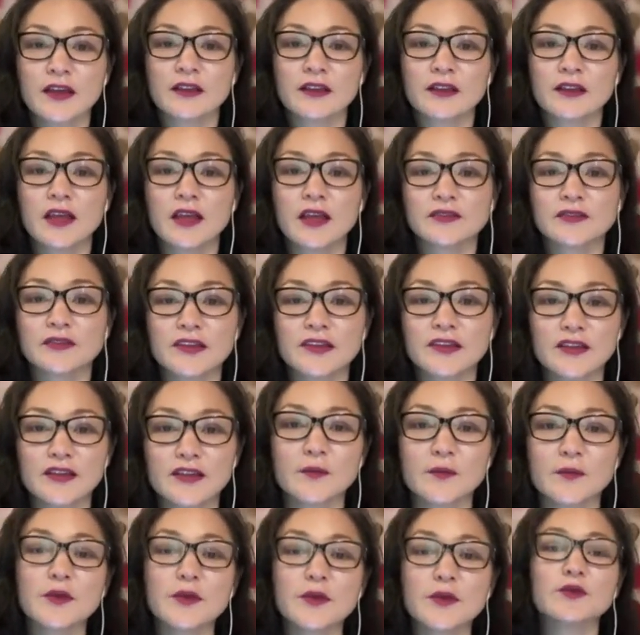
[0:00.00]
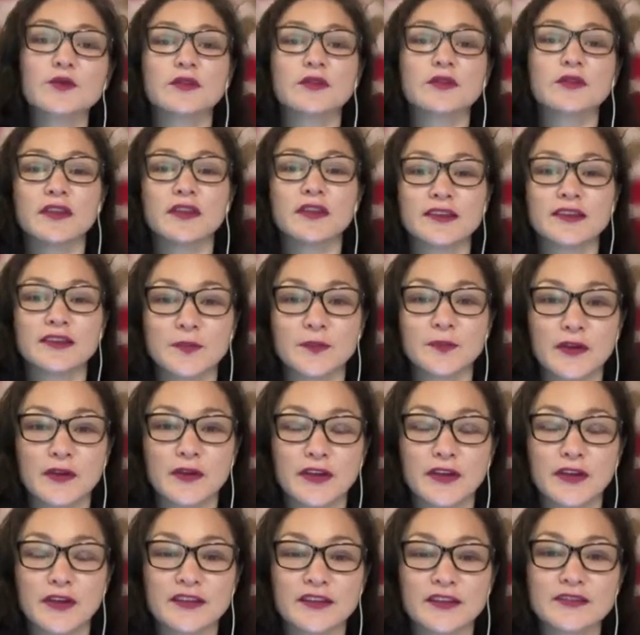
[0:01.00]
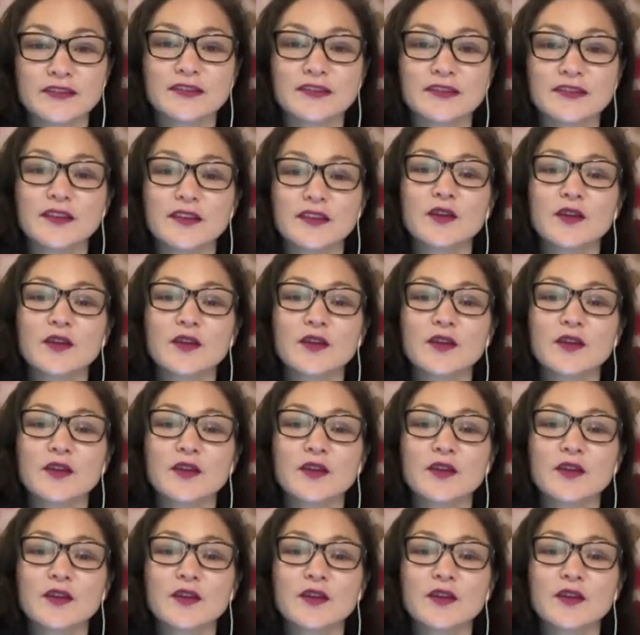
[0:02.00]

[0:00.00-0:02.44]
loves the communal experience,